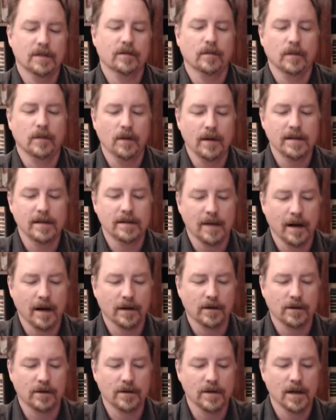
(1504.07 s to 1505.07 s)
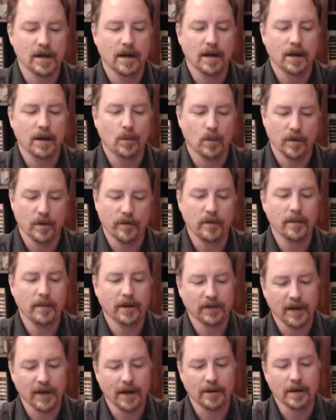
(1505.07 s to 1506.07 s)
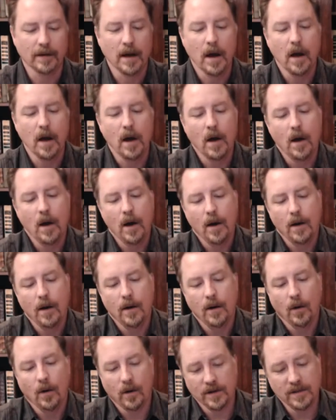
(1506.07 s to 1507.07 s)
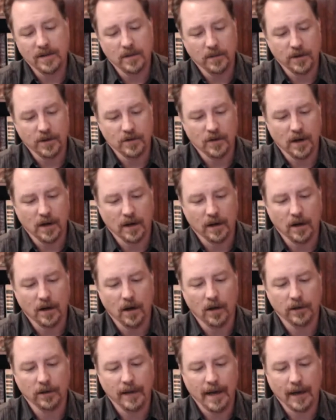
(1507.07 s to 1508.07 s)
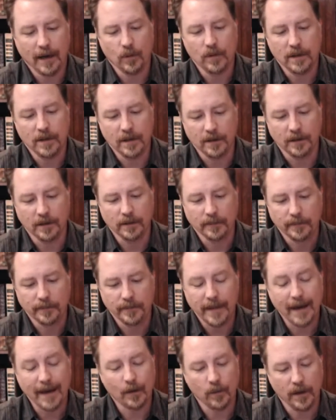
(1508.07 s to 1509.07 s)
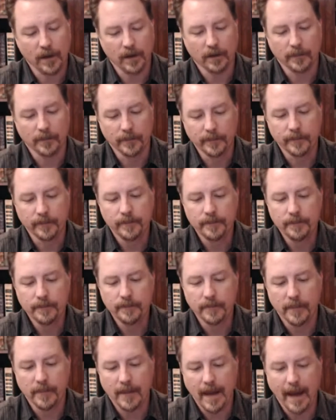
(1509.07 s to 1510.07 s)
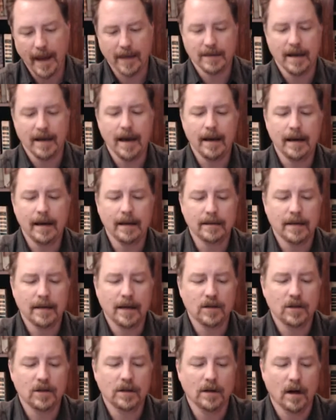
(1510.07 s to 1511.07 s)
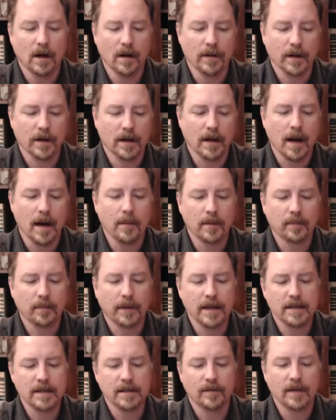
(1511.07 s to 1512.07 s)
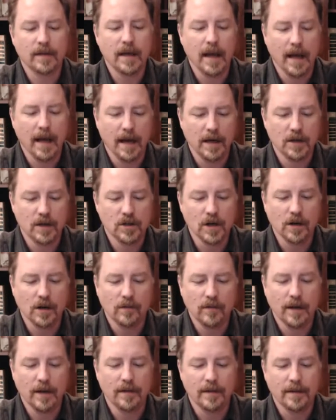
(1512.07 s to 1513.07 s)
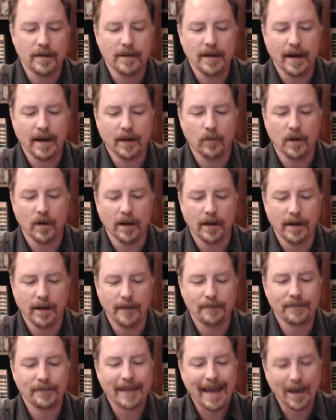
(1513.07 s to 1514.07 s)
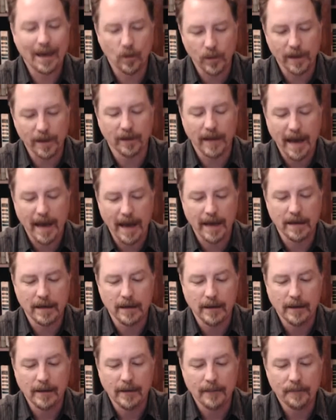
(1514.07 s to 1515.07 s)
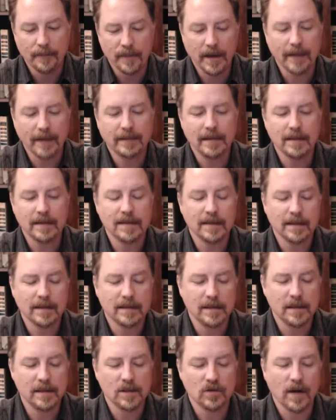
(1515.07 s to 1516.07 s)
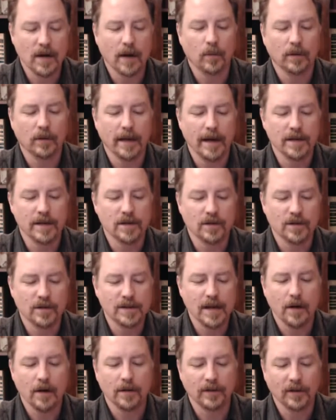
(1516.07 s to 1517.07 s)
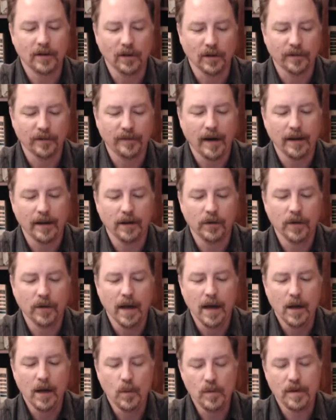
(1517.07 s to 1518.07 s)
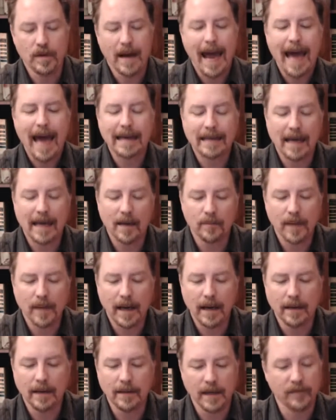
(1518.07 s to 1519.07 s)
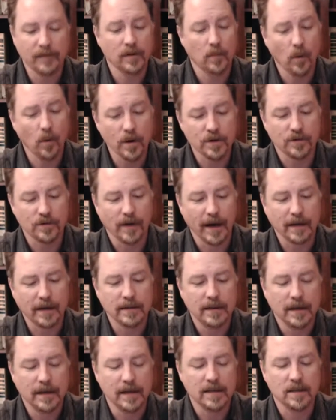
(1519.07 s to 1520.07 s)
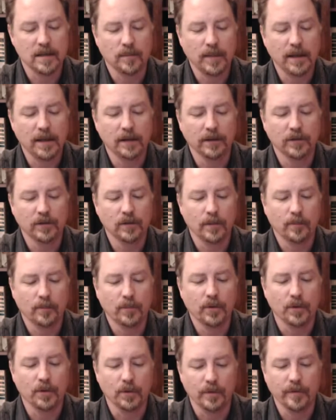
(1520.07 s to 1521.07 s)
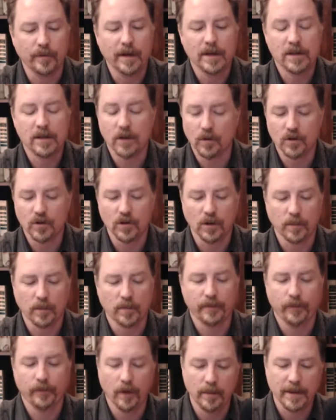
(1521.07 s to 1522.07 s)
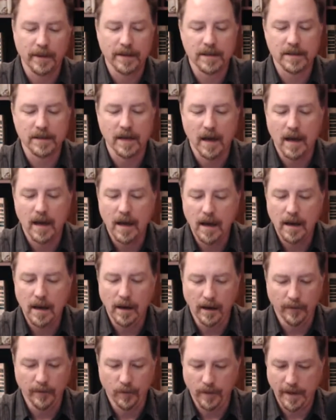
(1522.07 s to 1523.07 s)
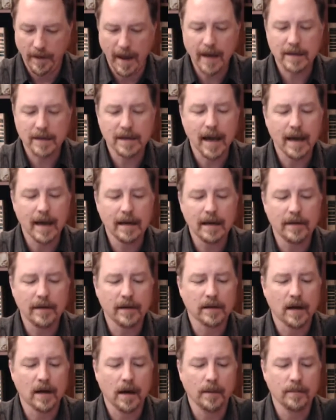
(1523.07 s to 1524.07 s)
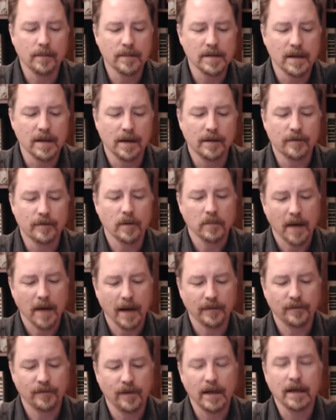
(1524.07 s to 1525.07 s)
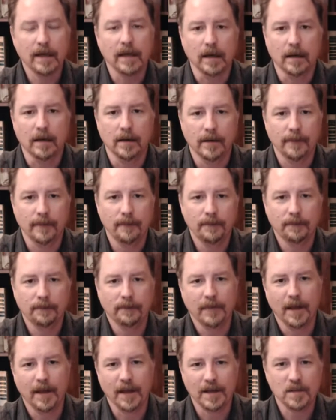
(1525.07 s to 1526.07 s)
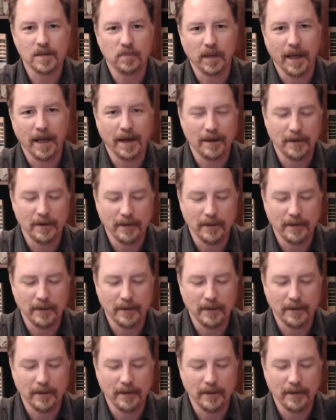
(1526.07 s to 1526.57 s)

U.S. doctors were for Miltown or a similar drug called Equintil, Equanil. Anxiety and tension are the commonplace of the age, read the Equanil, Equanil ad. The 1960s tranquilizer Serentil followed with an ad campaign even more direct in its appeal to improve social performance. For the anxiety that comes from not fitting in, it explained.